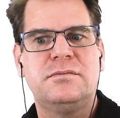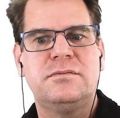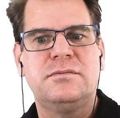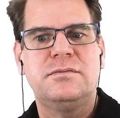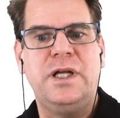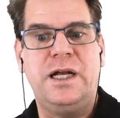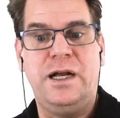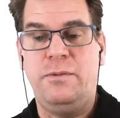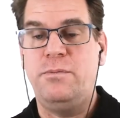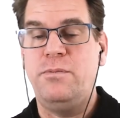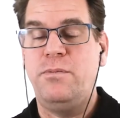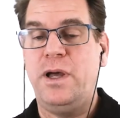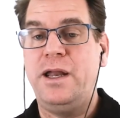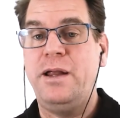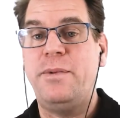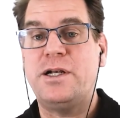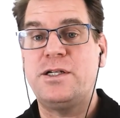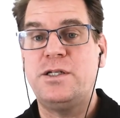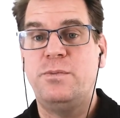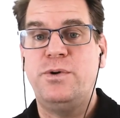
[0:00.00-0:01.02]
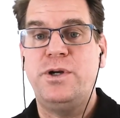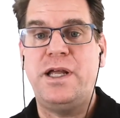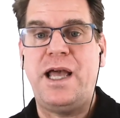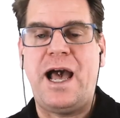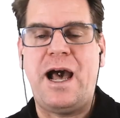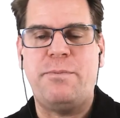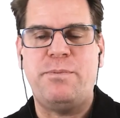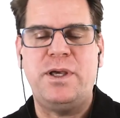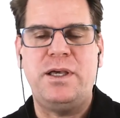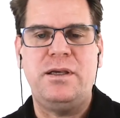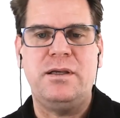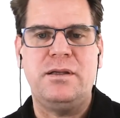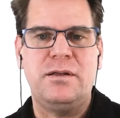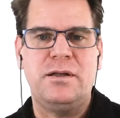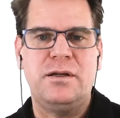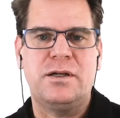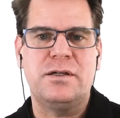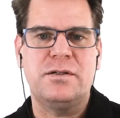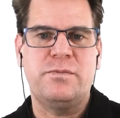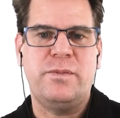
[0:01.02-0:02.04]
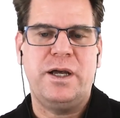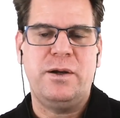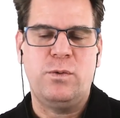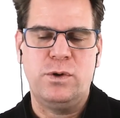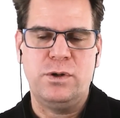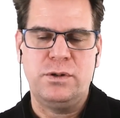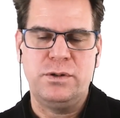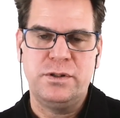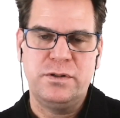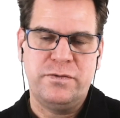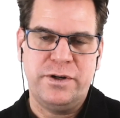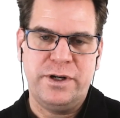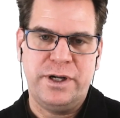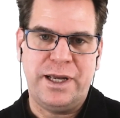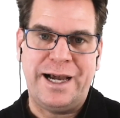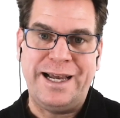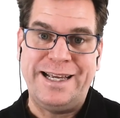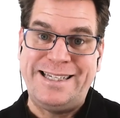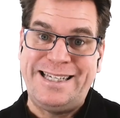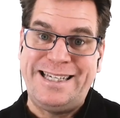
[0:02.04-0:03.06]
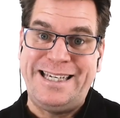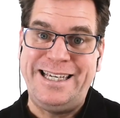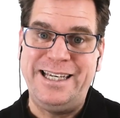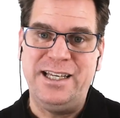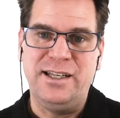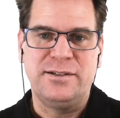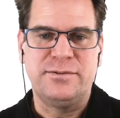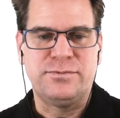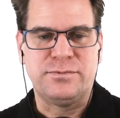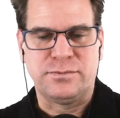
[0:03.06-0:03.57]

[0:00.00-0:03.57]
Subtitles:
I'm actually pretty happy, because my world is very IT